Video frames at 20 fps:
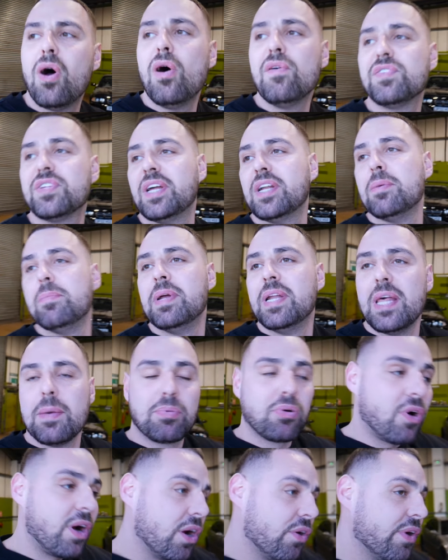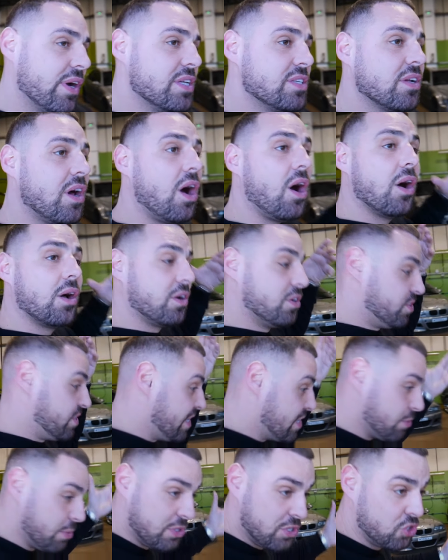Obviously at the minute, priorities are
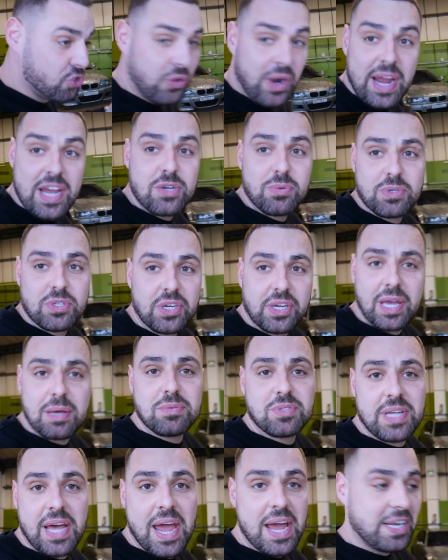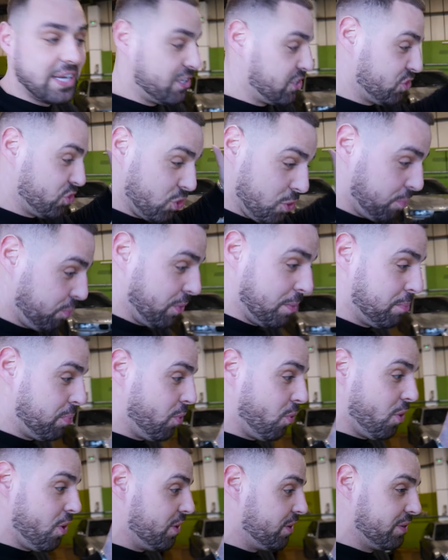continuing to trade, which I keep saying, that's super
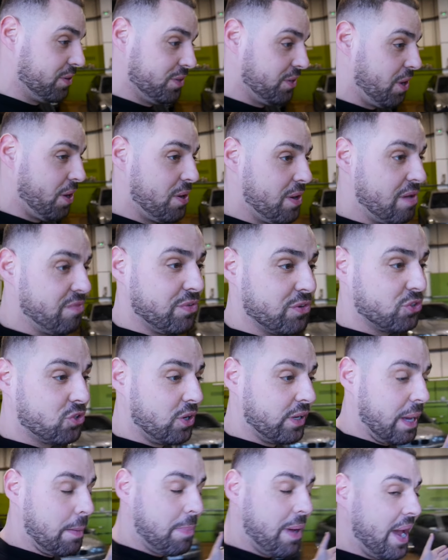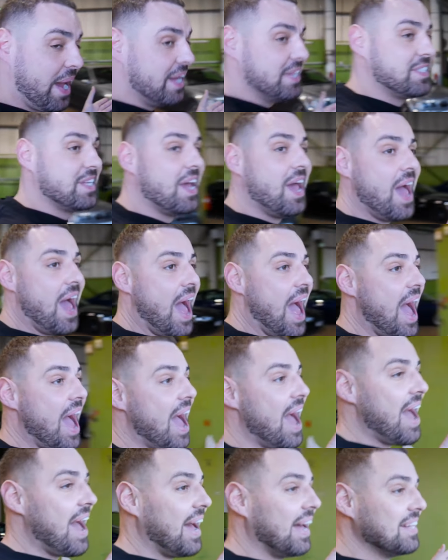important. You know, everyone's got to get paid.
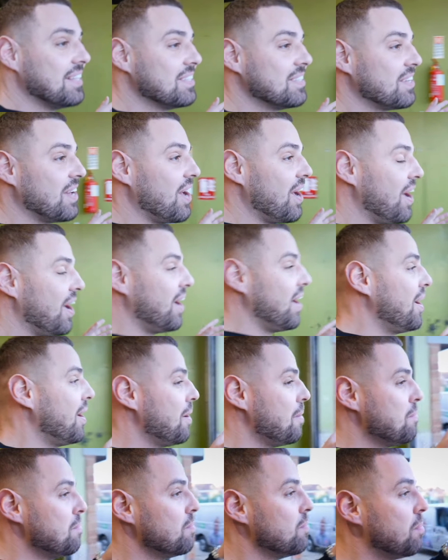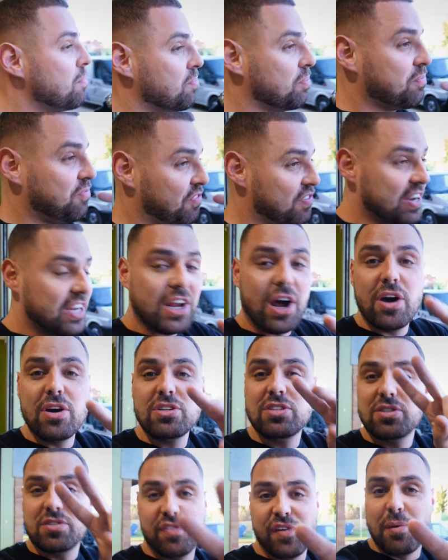And um,
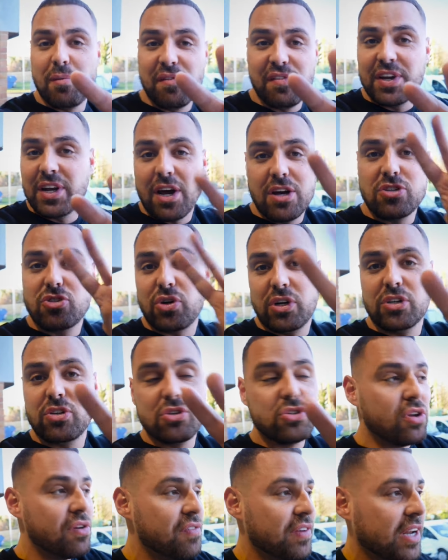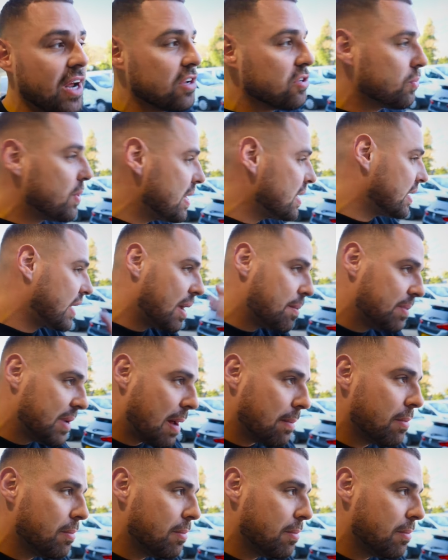videos, filming videos, trying to do two videos a week, keeping that